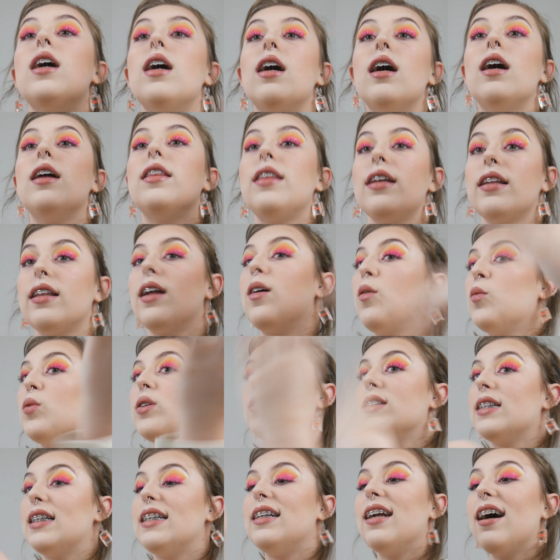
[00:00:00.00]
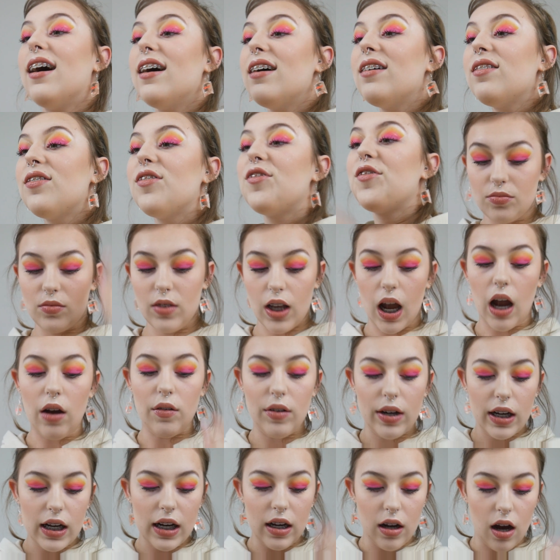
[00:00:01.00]
I think that was enough. I
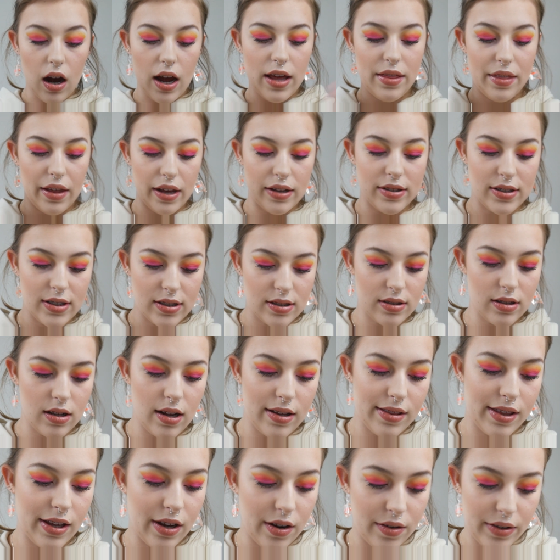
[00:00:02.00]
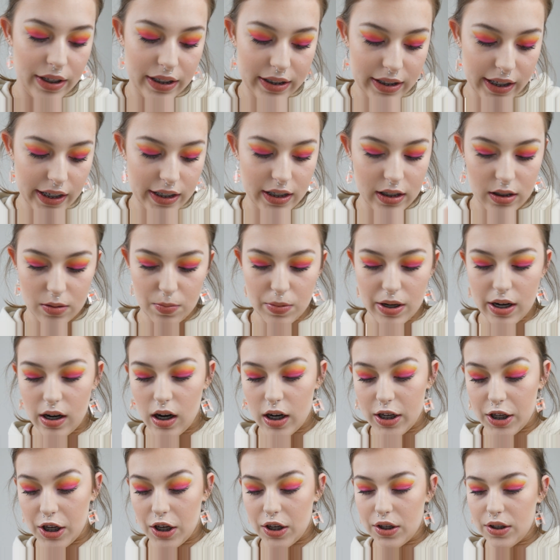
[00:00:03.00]
really like this. It's like the only setting spray I
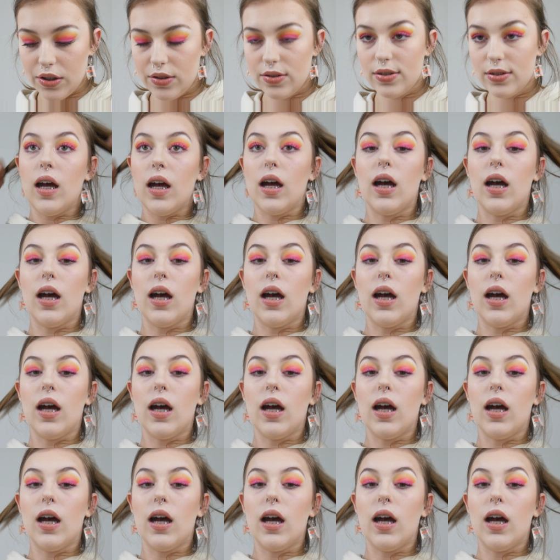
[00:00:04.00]
use.